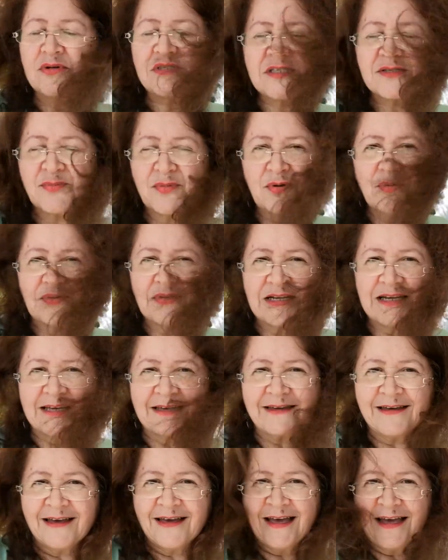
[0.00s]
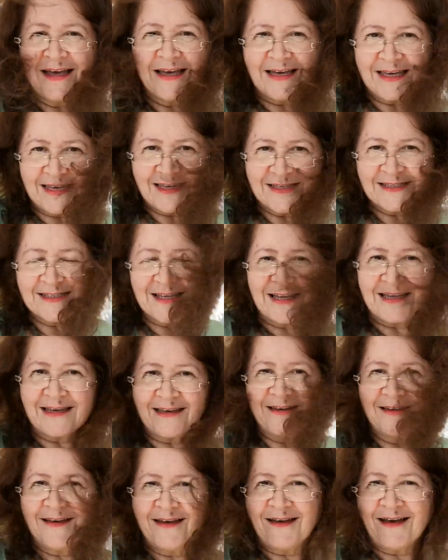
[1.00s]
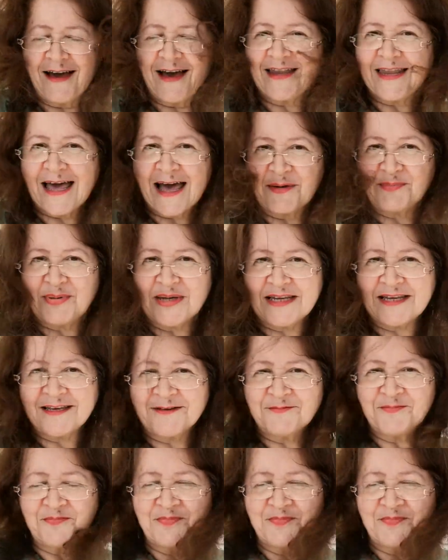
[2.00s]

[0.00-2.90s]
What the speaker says: smoothly, easily and happily.